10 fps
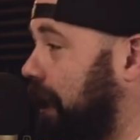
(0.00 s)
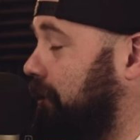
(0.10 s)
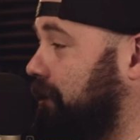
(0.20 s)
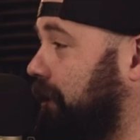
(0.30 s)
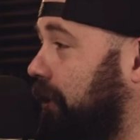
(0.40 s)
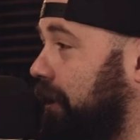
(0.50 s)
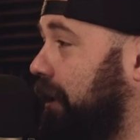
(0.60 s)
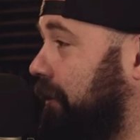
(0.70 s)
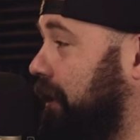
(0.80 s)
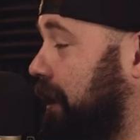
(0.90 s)
outside
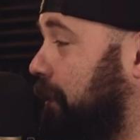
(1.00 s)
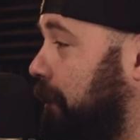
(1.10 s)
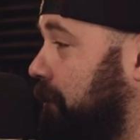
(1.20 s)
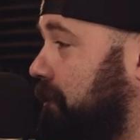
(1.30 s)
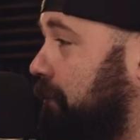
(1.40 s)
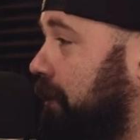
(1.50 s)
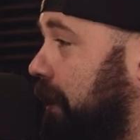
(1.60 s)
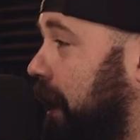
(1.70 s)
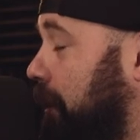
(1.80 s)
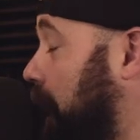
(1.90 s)
looking in, like that might be something
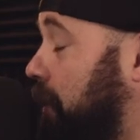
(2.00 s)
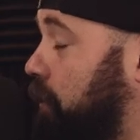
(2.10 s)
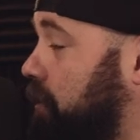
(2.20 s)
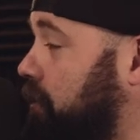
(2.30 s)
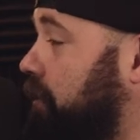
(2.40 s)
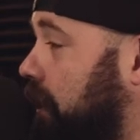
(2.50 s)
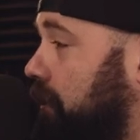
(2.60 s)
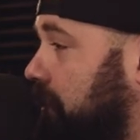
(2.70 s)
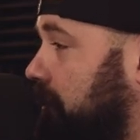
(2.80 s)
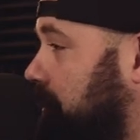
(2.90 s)
that I, I'd watch you do
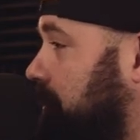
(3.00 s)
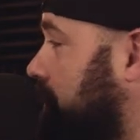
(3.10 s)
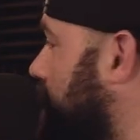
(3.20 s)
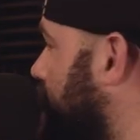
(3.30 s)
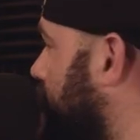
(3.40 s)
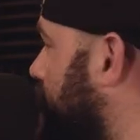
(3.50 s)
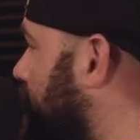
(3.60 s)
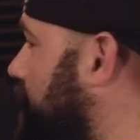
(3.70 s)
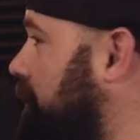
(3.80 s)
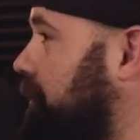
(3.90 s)
that. I've Or never least- thought
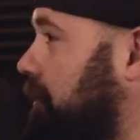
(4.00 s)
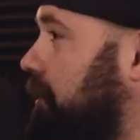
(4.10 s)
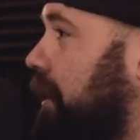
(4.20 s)
about that. or at